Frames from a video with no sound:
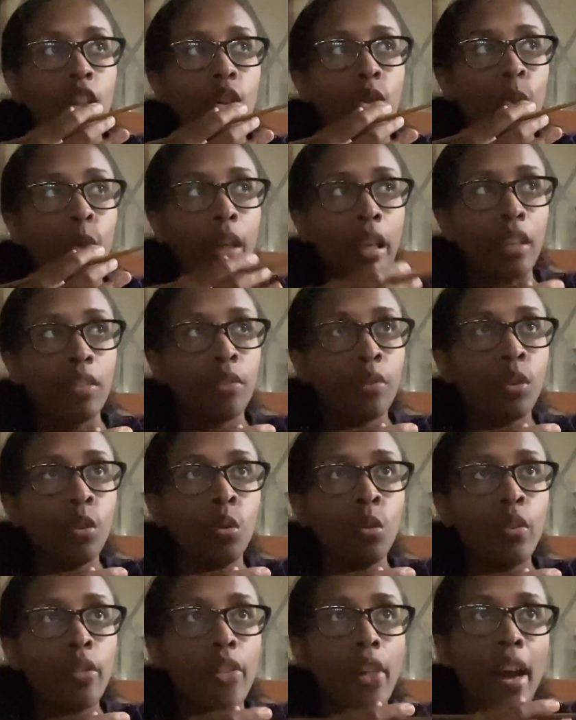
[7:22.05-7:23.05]

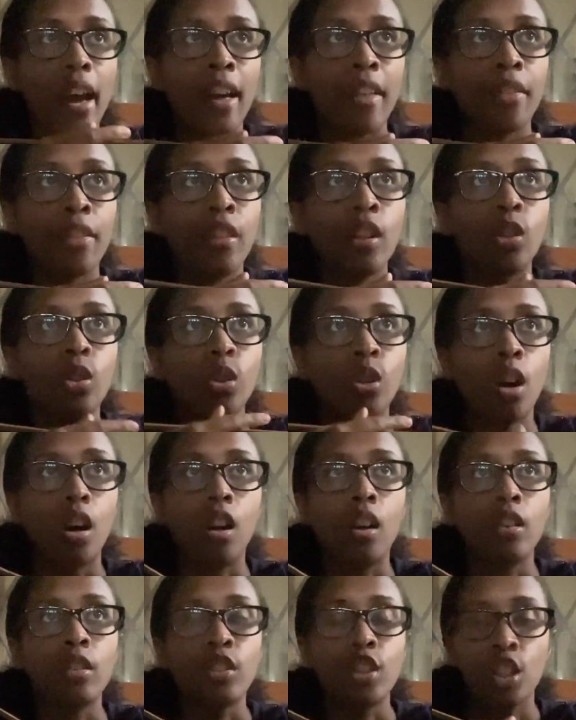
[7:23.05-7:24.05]
grateful that the
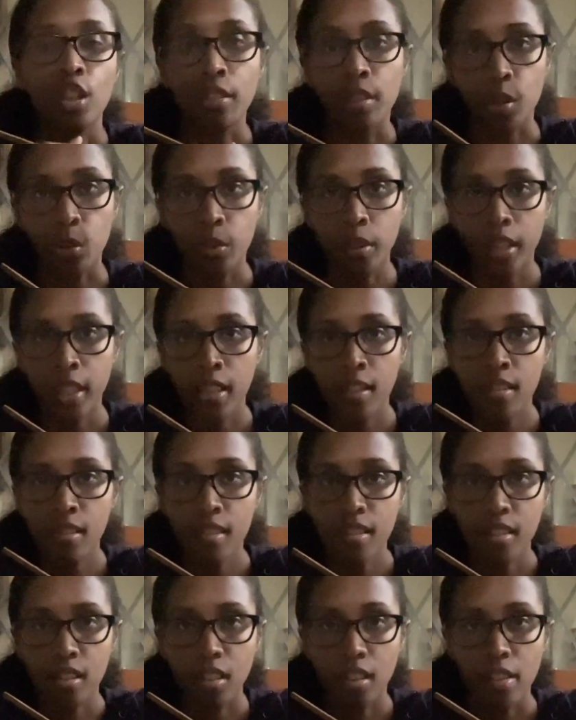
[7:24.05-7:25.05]
long to-do
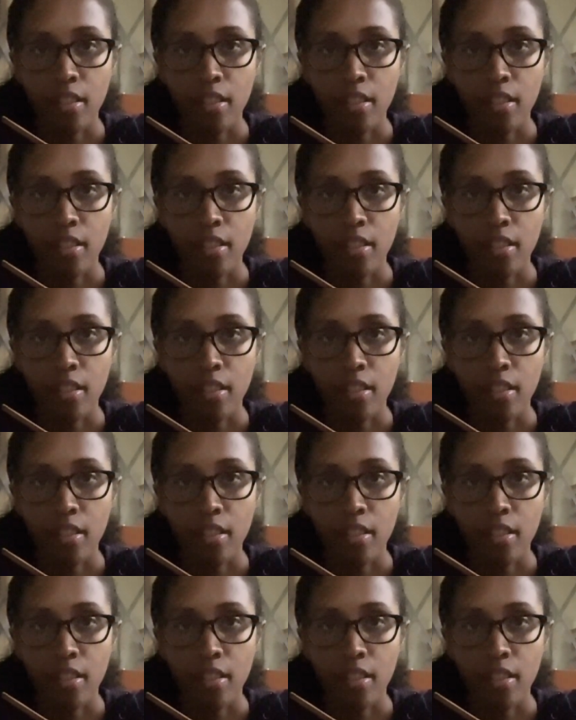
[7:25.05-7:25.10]
list